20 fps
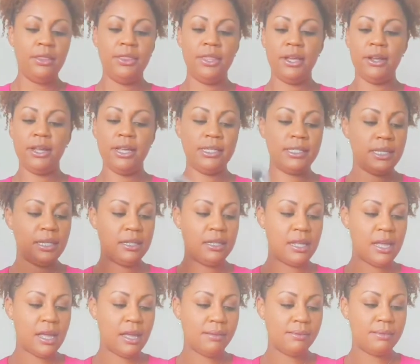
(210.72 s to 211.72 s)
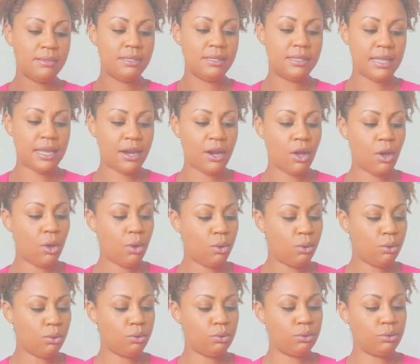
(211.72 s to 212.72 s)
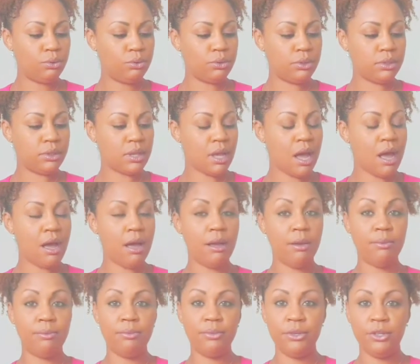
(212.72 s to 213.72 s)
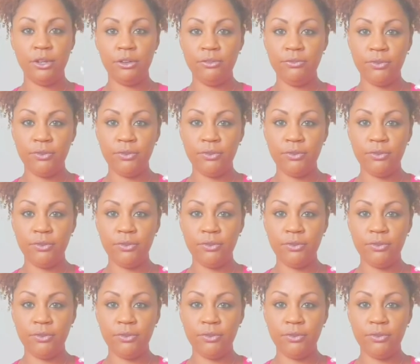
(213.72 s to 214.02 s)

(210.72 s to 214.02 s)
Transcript: There is a clasp that holds your